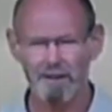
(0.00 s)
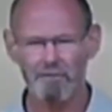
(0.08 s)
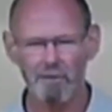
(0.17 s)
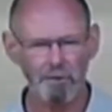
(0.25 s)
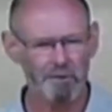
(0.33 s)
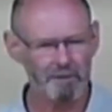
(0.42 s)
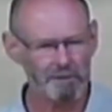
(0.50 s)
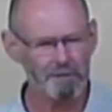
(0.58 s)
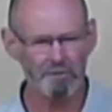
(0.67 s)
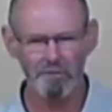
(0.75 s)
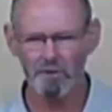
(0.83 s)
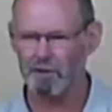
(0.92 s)
of course,
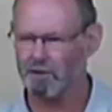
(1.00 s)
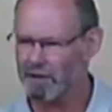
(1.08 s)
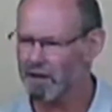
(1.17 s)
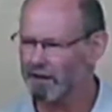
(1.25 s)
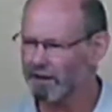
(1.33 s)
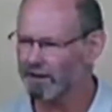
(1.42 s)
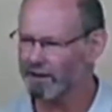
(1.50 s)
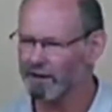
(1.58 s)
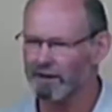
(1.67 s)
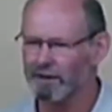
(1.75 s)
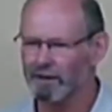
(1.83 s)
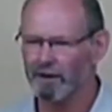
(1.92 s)
to feed
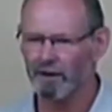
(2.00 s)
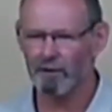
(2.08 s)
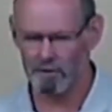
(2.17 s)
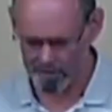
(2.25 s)
regularly on